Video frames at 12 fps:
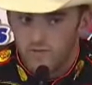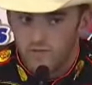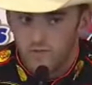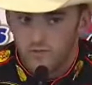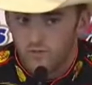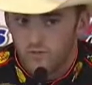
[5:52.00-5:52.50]
have to
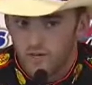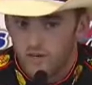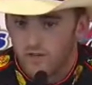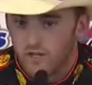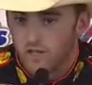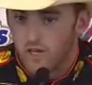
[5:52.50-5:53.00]
use them on
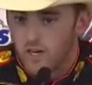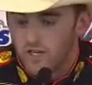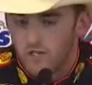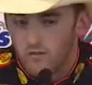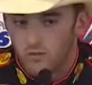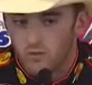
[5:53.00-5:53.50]
every
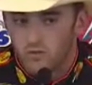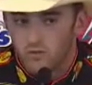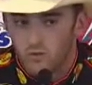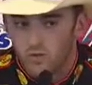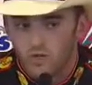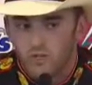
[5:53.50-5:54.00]
track, and we're
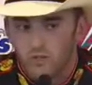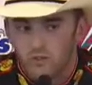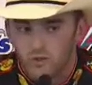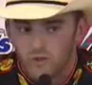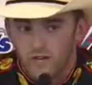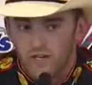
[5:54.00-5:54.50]
working
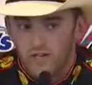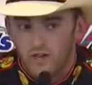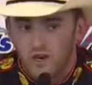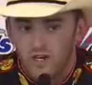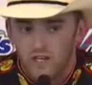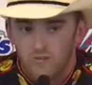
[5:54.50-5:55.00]
toward that and
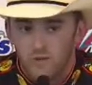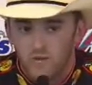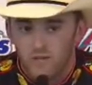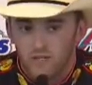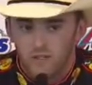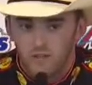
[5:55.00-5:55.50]
trying to get
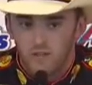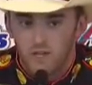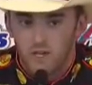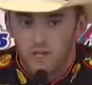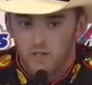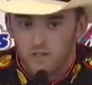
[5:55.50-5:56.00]
better to
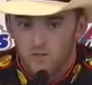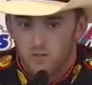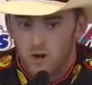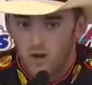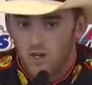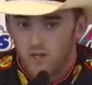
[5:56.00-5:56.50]

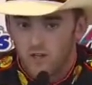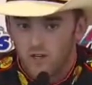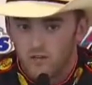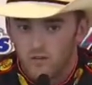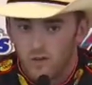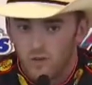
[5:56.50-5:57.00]

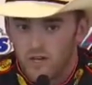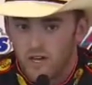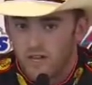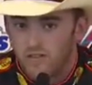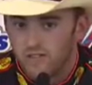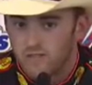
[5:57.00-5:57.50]
broaden what we
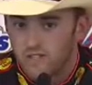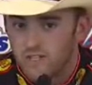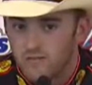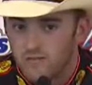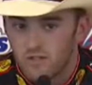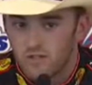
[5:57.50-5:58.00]
have as a
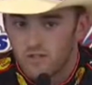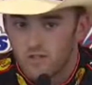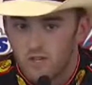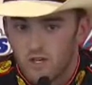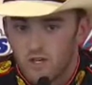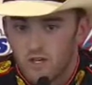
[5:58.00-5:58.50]
team. So
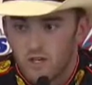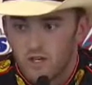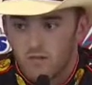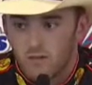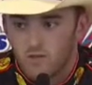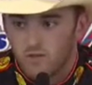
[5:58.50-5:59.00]

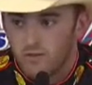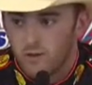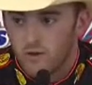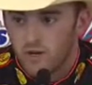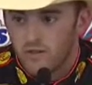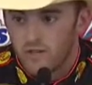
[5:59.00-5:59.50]
moving
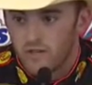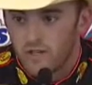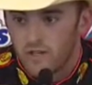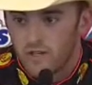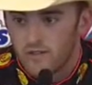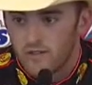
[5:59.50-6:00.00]
forward, I
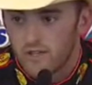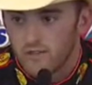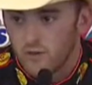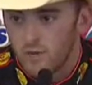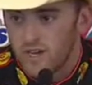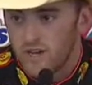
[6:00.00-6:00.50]
mean,
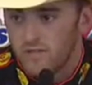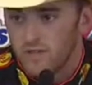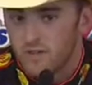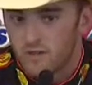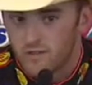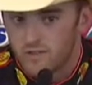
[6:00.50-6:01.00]
that's what we have to
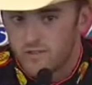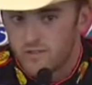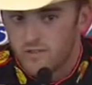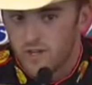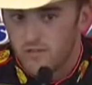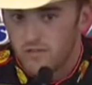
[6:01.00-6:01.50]
do, and
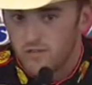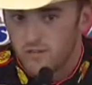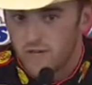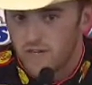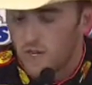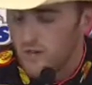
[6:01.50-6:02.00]
this obviously
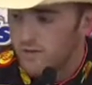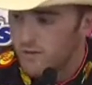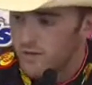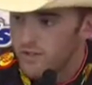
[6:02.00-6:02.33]
paid off